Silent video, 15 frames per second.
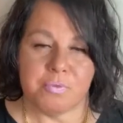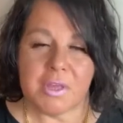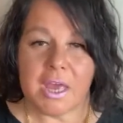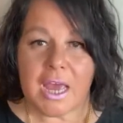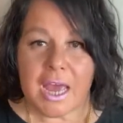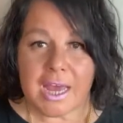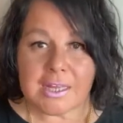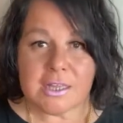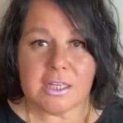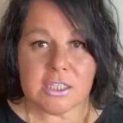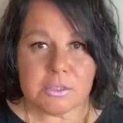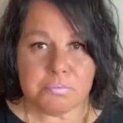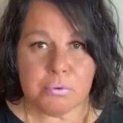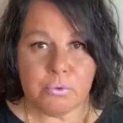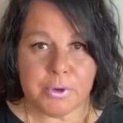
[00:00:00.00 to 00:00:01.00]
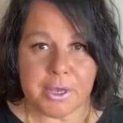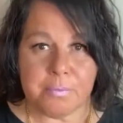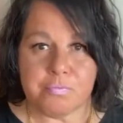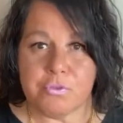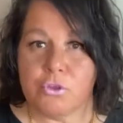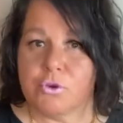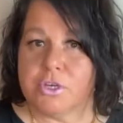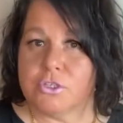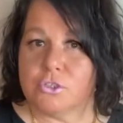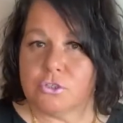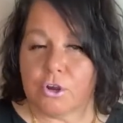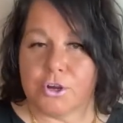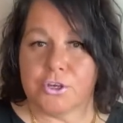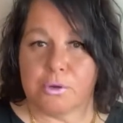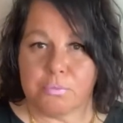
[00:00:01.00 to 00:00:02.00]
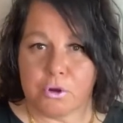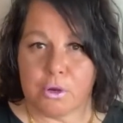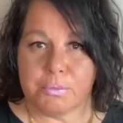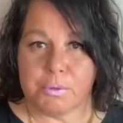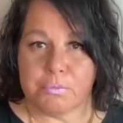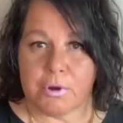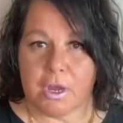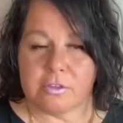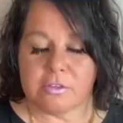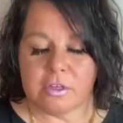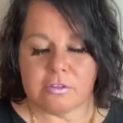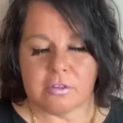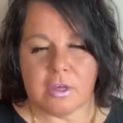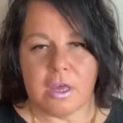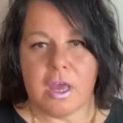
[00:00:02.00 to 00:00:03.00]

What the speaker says: At this point, you could start your perming process.